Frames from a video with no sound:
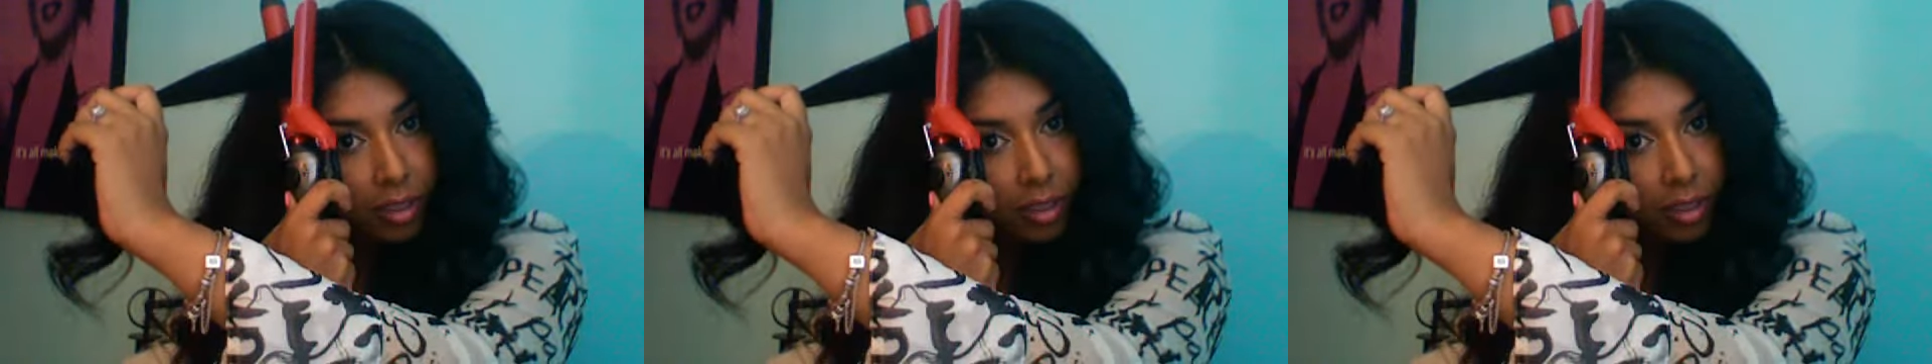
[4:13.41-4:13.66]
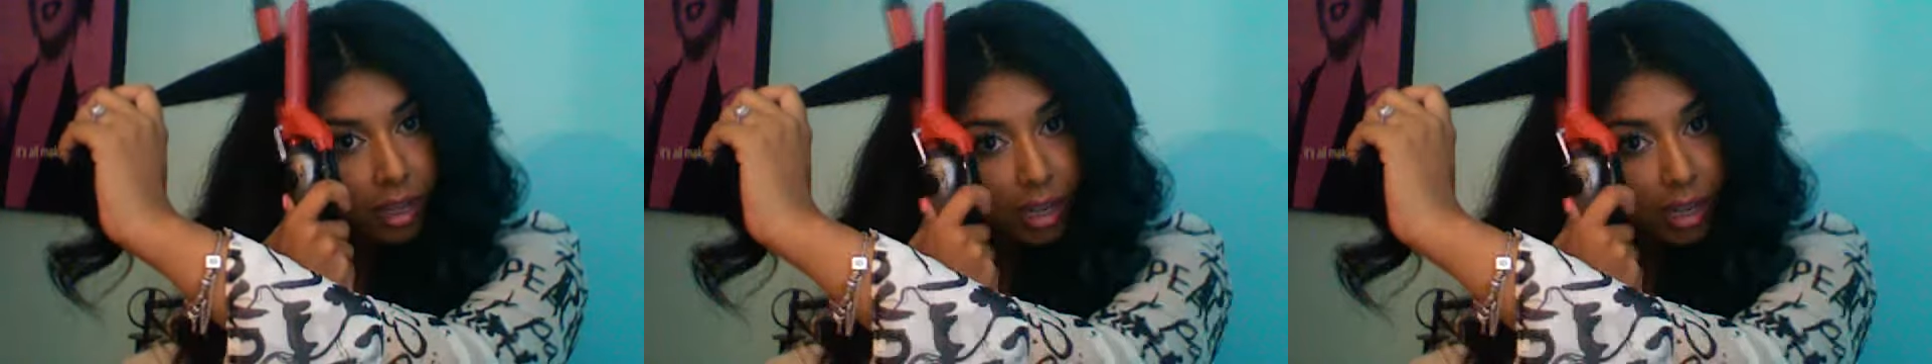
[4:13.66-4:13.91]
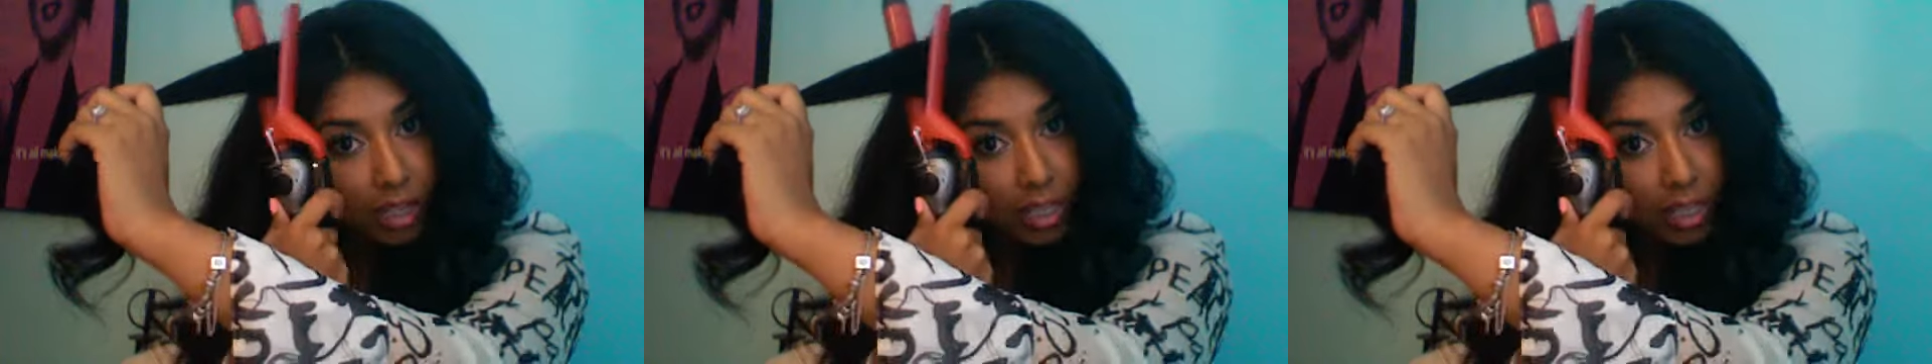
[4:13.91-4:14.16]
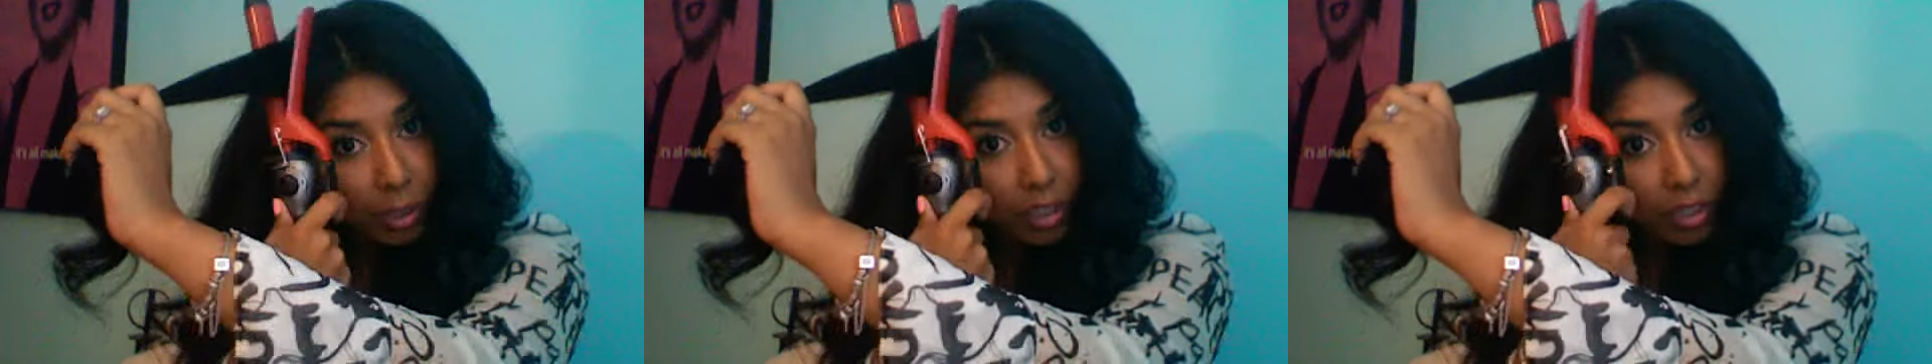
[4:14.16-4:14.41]
And
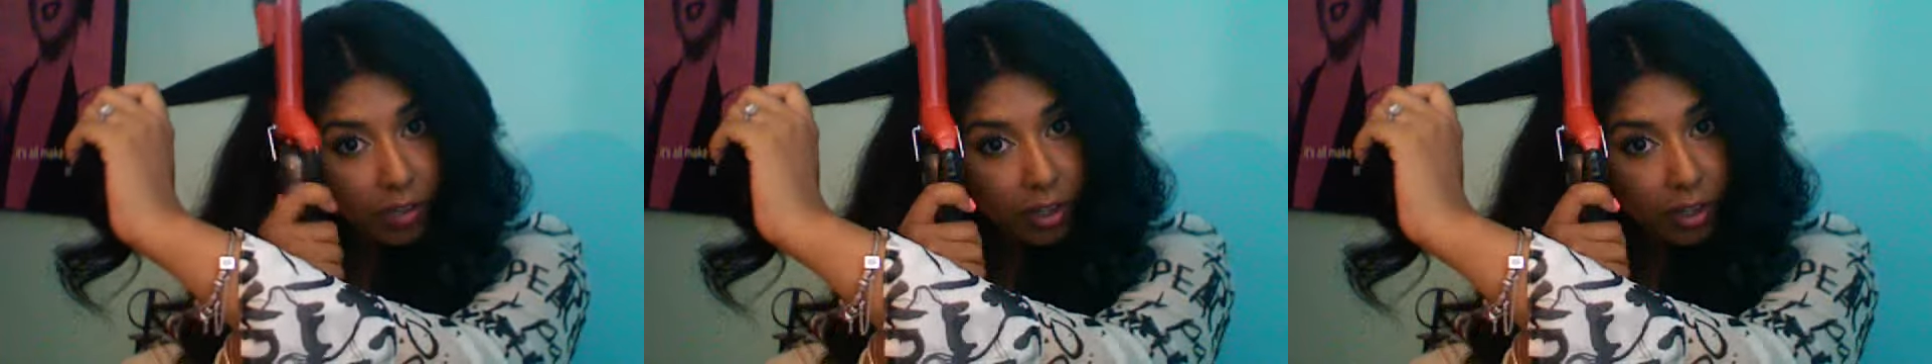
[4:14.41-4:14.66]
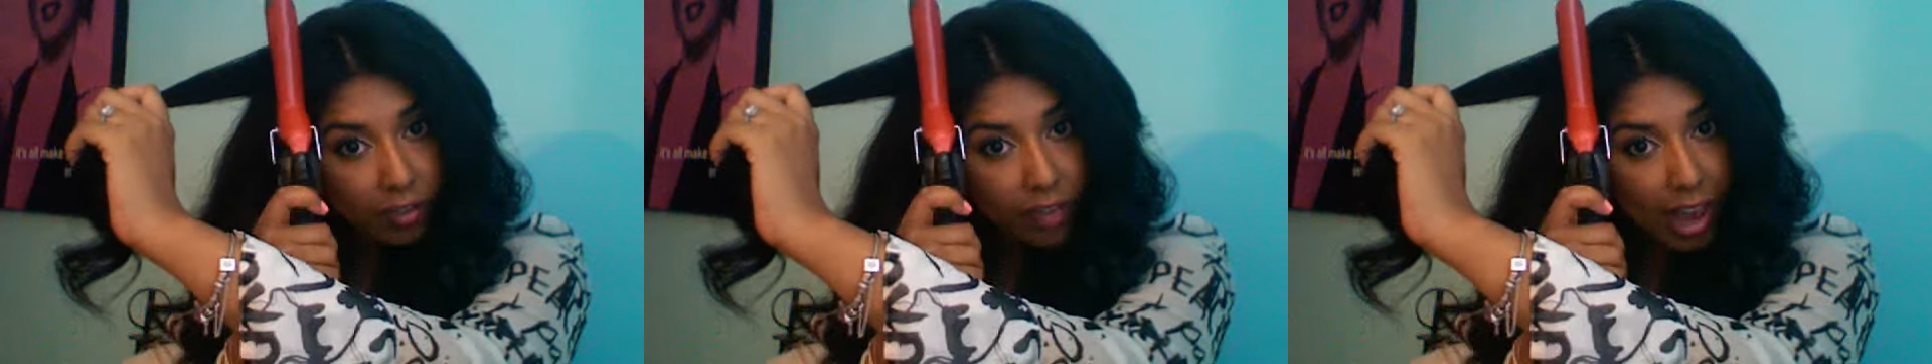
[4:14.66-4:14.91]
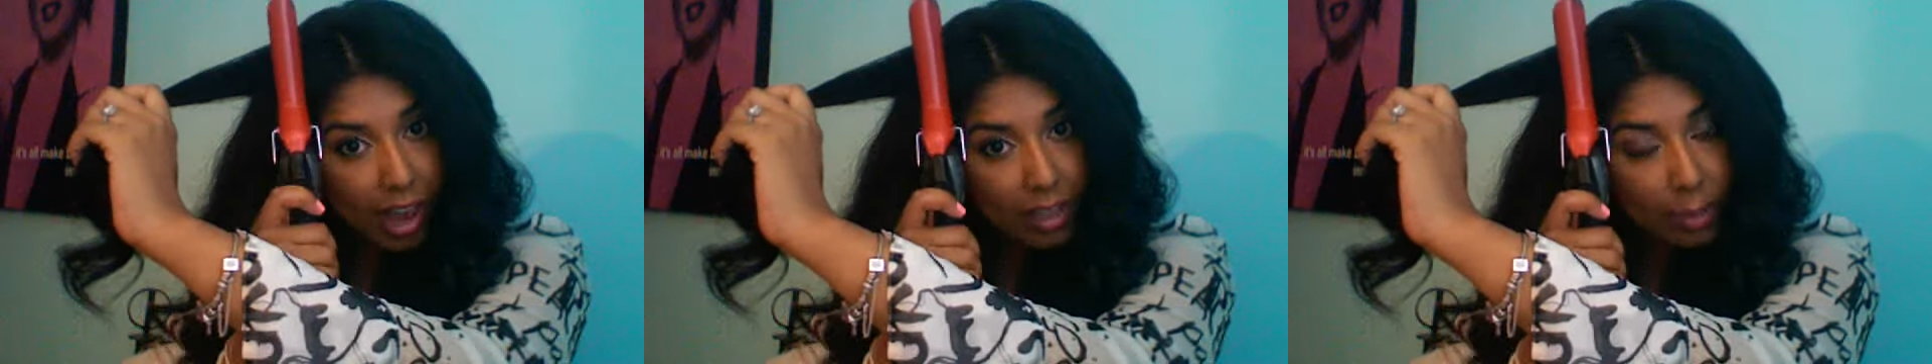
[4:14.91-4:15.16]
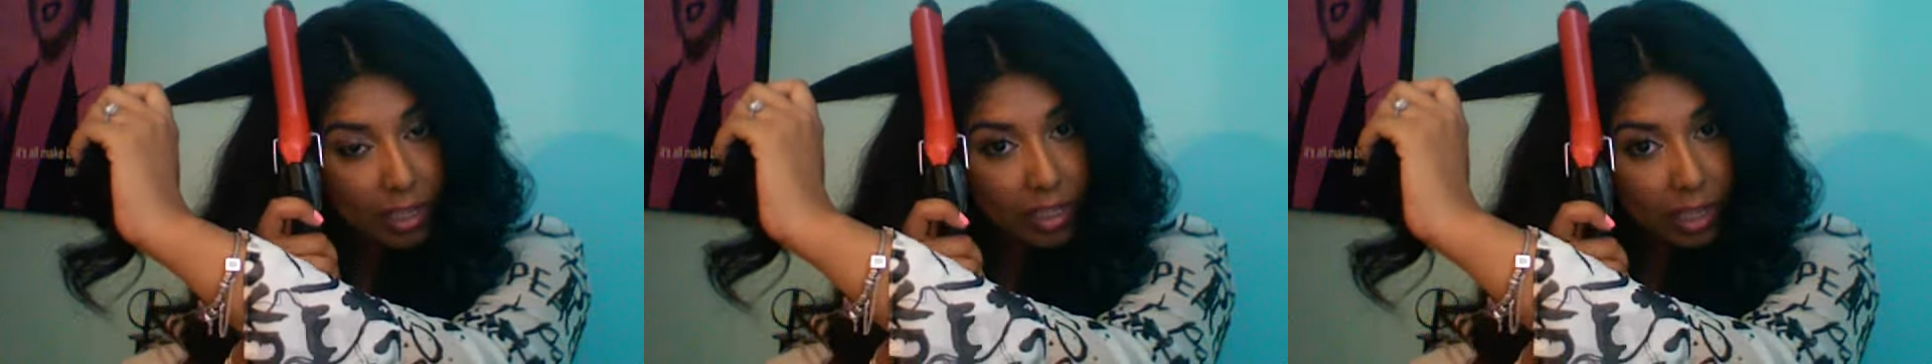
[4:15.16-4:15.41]
this part is very fast
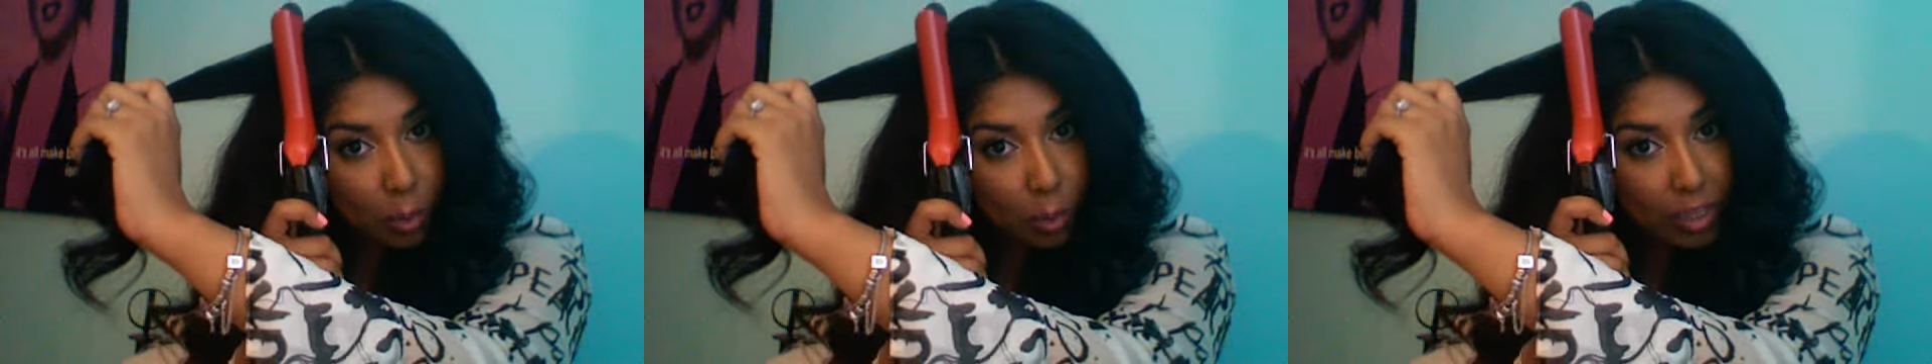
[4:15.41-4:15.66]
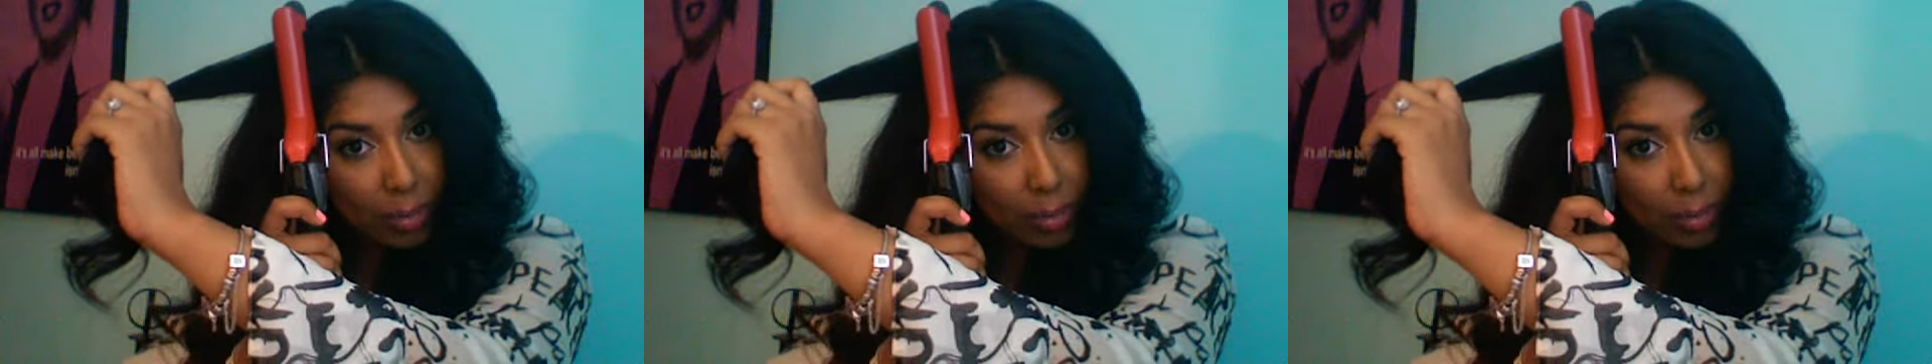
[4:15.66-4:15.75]
because I don't want